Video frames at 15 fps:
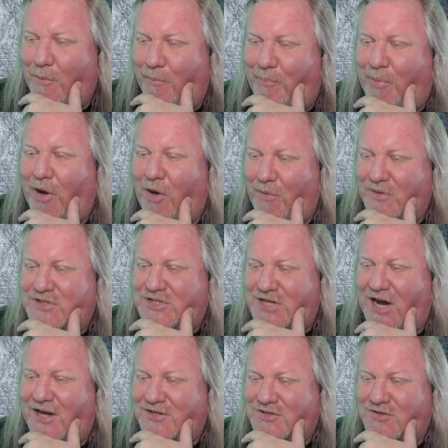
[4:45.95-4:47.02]
Bo was
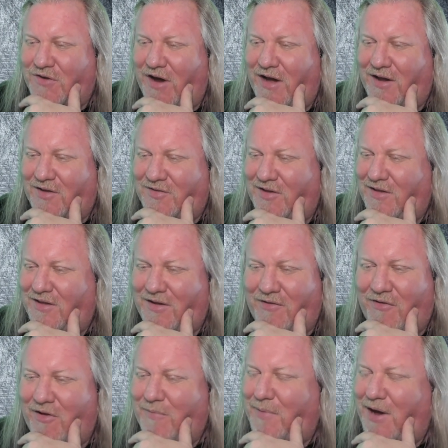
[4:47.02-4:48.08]
jazz trained because he
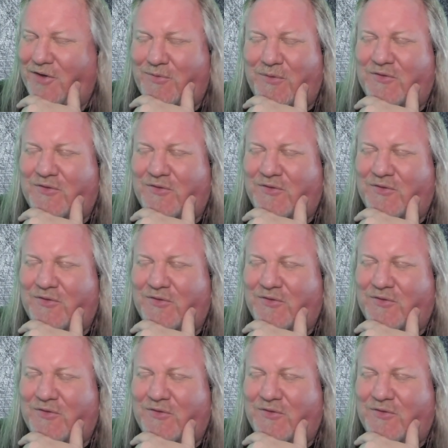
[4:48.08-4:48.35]
reminds